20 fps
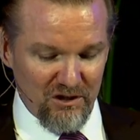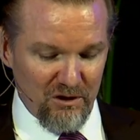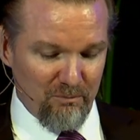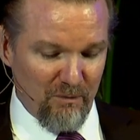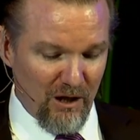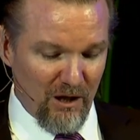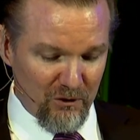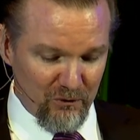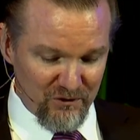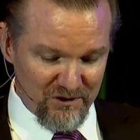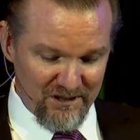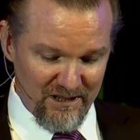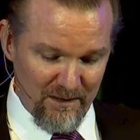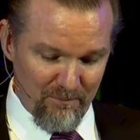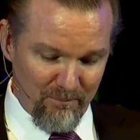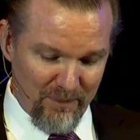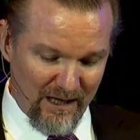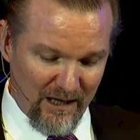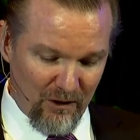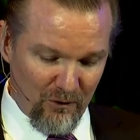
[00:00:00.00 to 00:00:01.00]
The Democracy
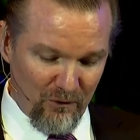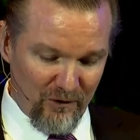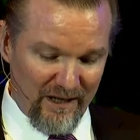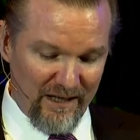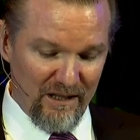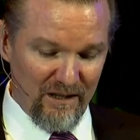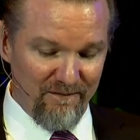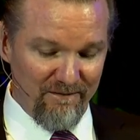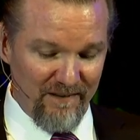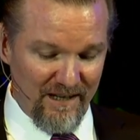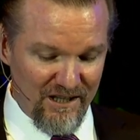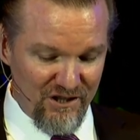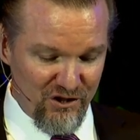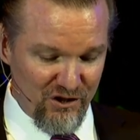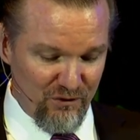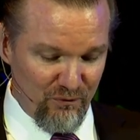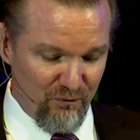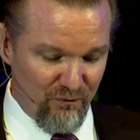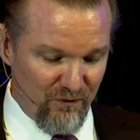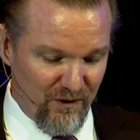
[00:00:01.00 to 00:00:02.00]
and Power
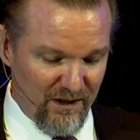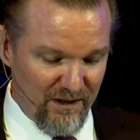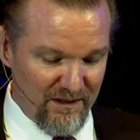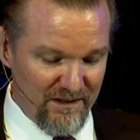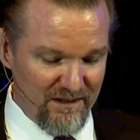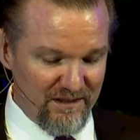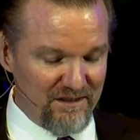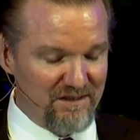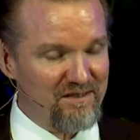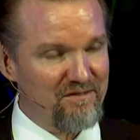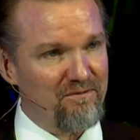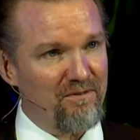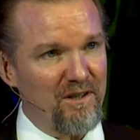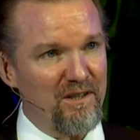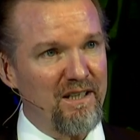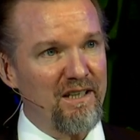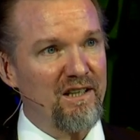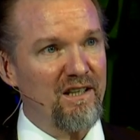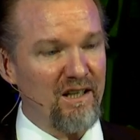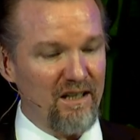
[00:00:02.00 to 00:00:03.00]
Innovation Fund is
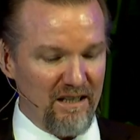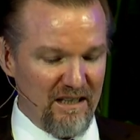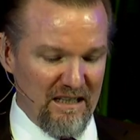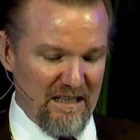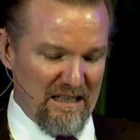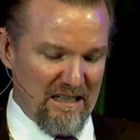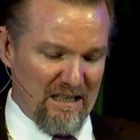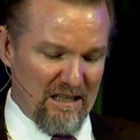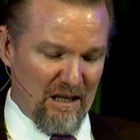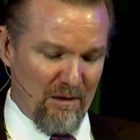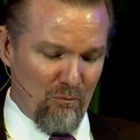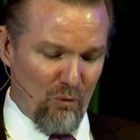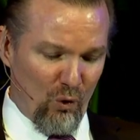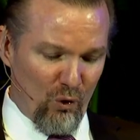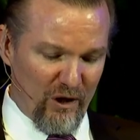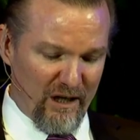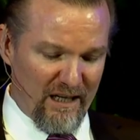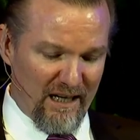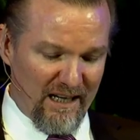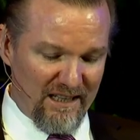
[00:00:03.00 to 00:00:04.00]
funding the um,
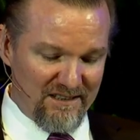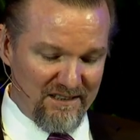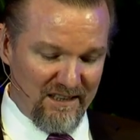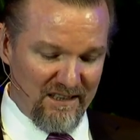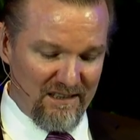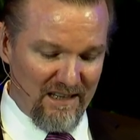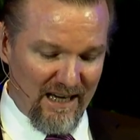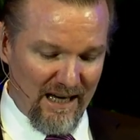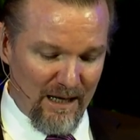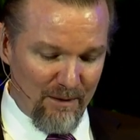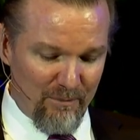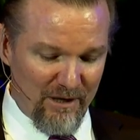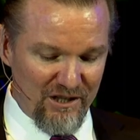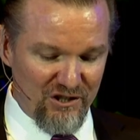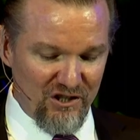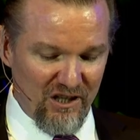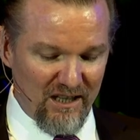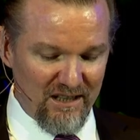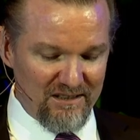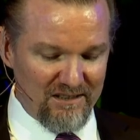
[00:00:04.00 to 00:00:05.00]
organizing lab at
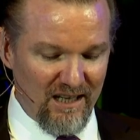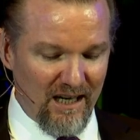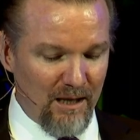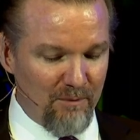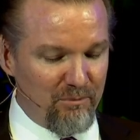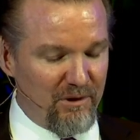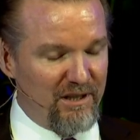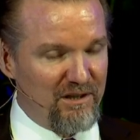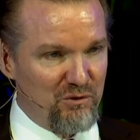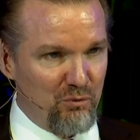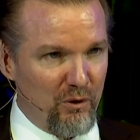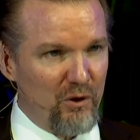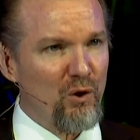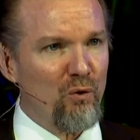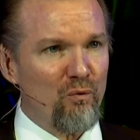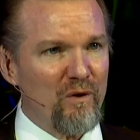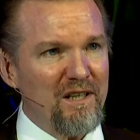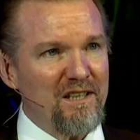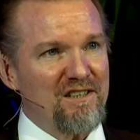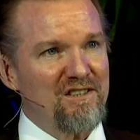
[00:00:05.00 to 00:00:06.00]
Johns Hopkins, where
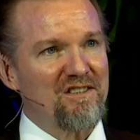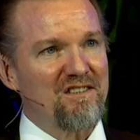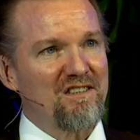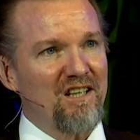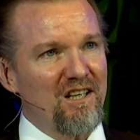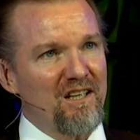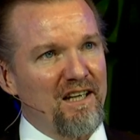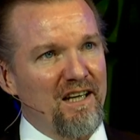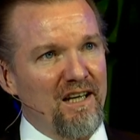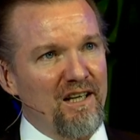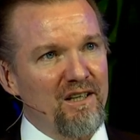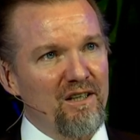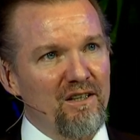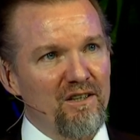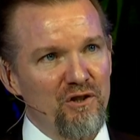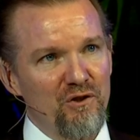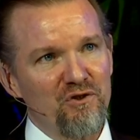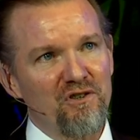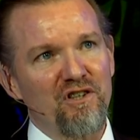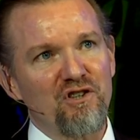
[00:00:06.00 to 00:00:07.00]
they're really studying,
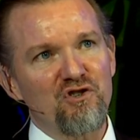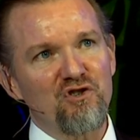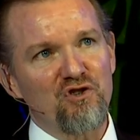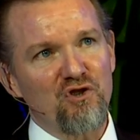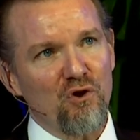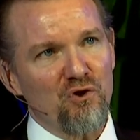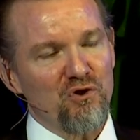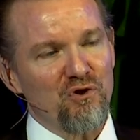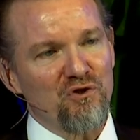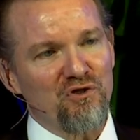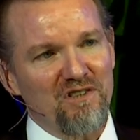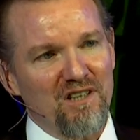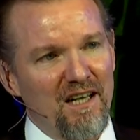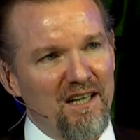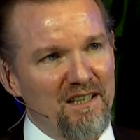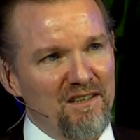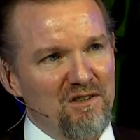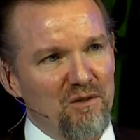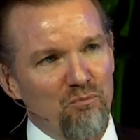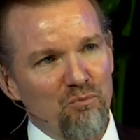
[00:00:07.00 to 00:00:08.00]
using social
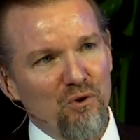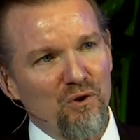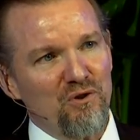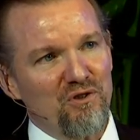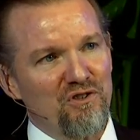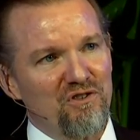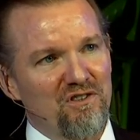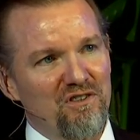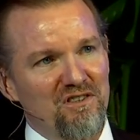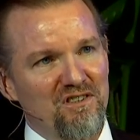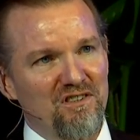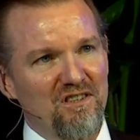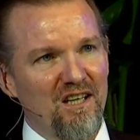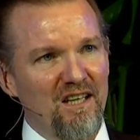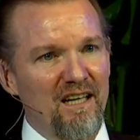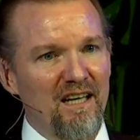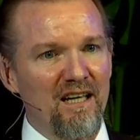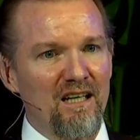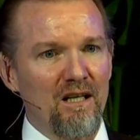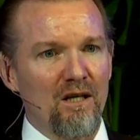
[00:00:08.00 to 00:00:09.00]
science approaches to
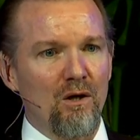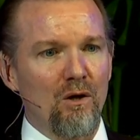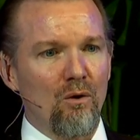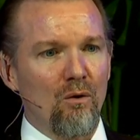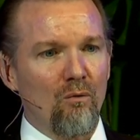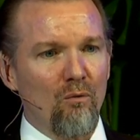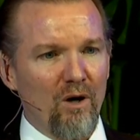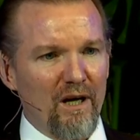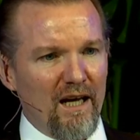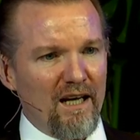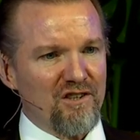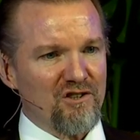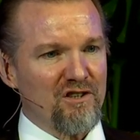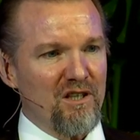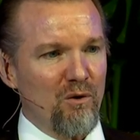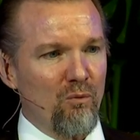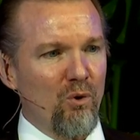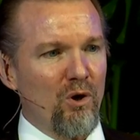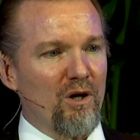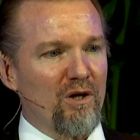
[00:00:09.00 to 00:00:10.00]
study what
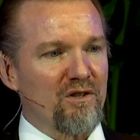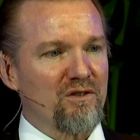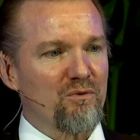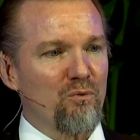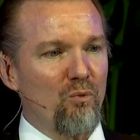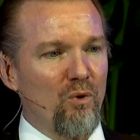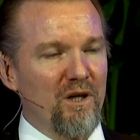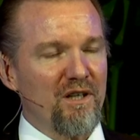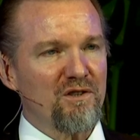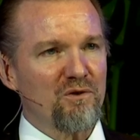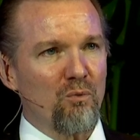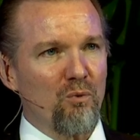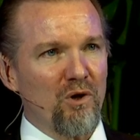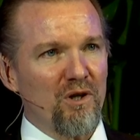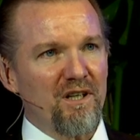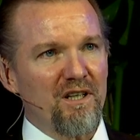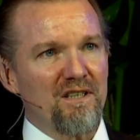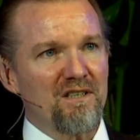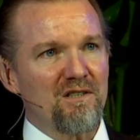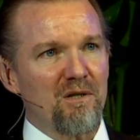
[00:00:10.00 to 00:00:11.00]
actually works, what is
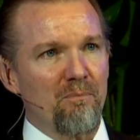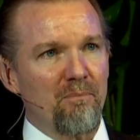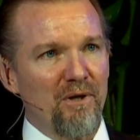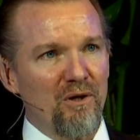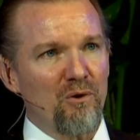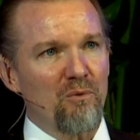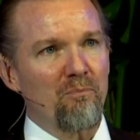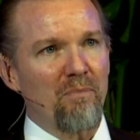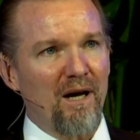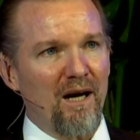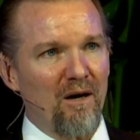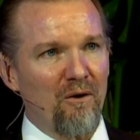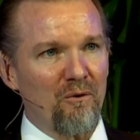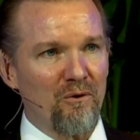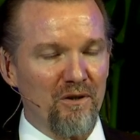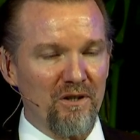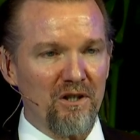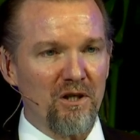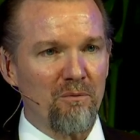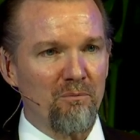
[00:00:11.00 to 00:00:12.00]
working to build
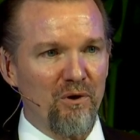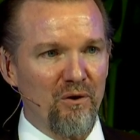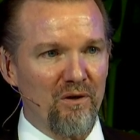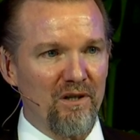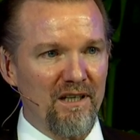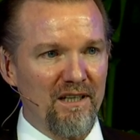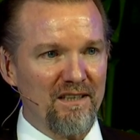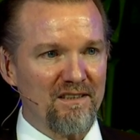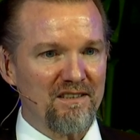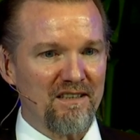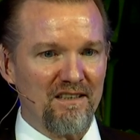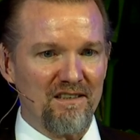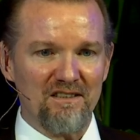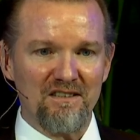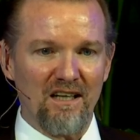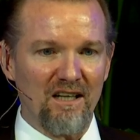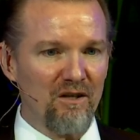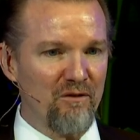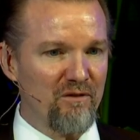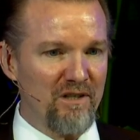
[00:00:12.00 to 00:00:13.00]
power in communities
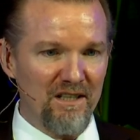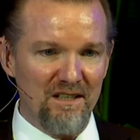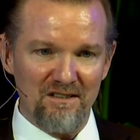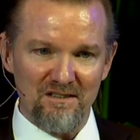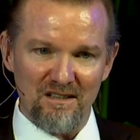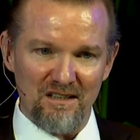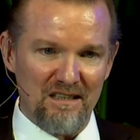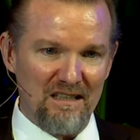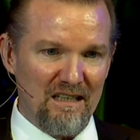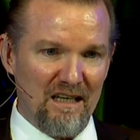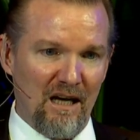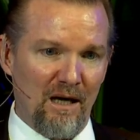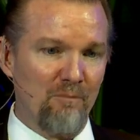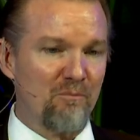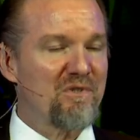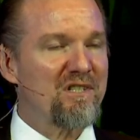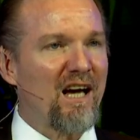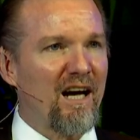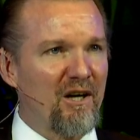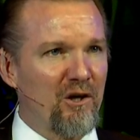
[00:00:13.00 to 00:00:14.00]
instead of these
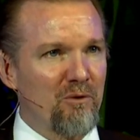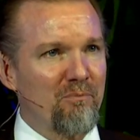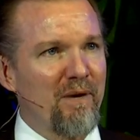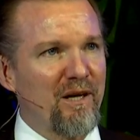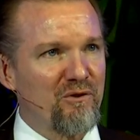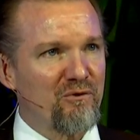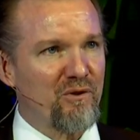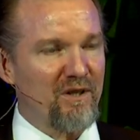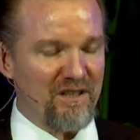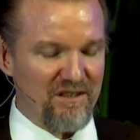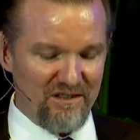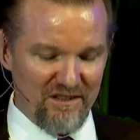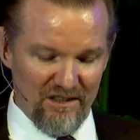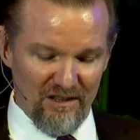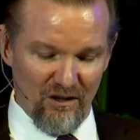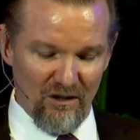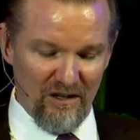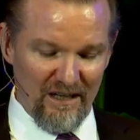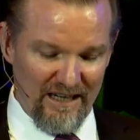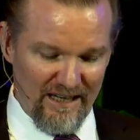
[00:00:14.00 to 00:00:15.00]
um, tired metrics
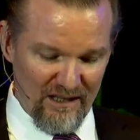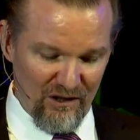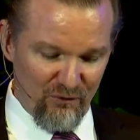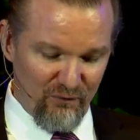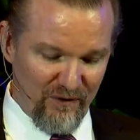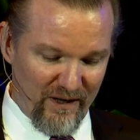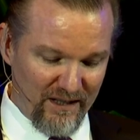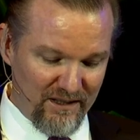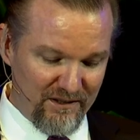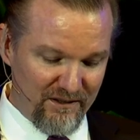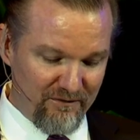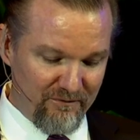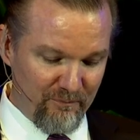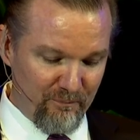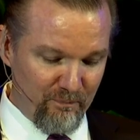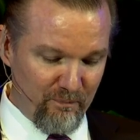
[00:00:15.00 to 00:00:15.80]
that are ineffective.